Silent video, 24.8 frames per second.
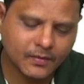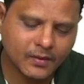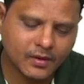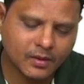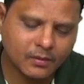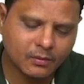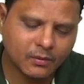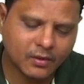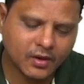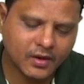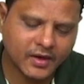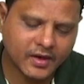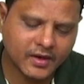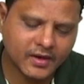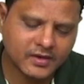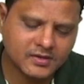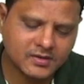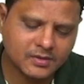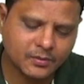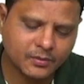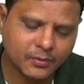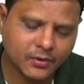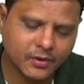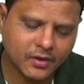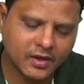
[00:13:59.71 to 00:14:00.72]
market is
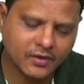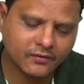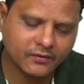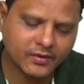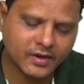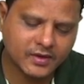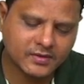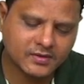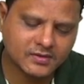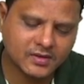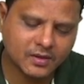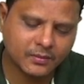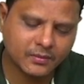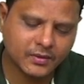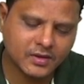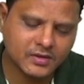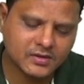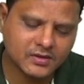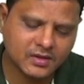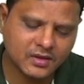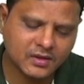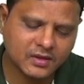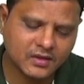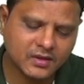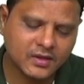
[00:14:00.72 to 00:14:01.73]
important for examination.